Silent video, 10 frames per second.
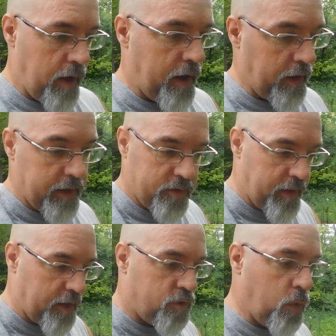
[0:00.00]
And like I
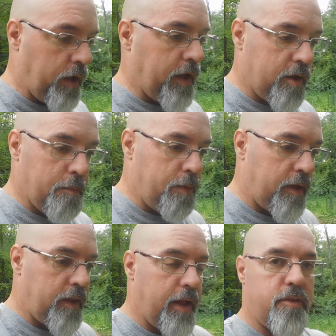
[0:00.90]
said, that's doing it
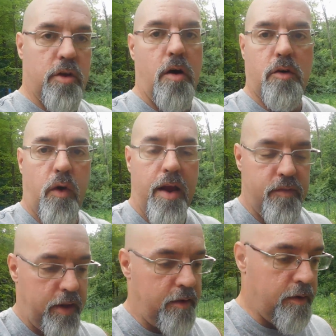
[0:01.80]
completely. It's all
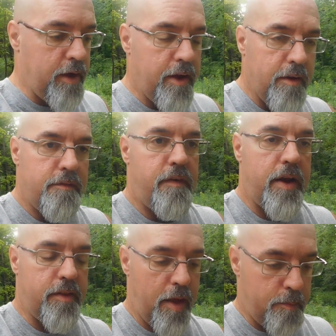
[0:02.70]
gravity
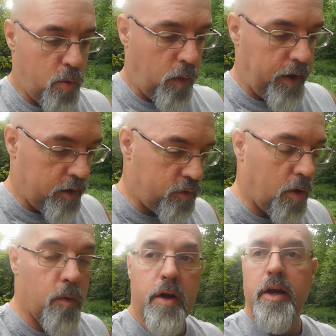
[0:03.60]
fed at that point.
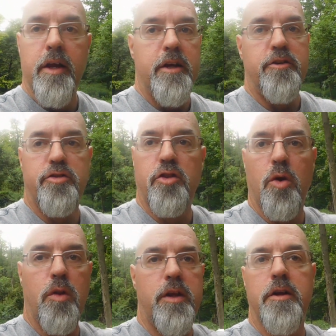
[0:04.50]
So it just
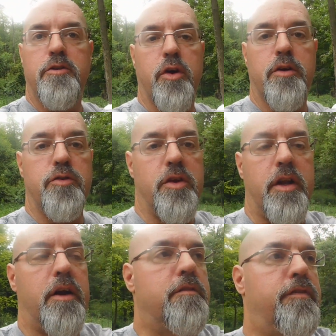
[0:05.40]
slowly trickles in
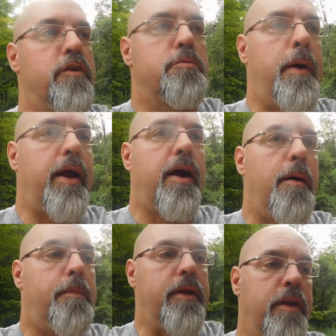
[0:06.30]
there and fills back
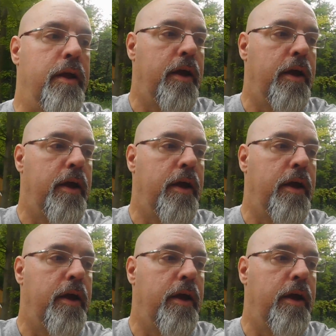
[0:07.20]
up and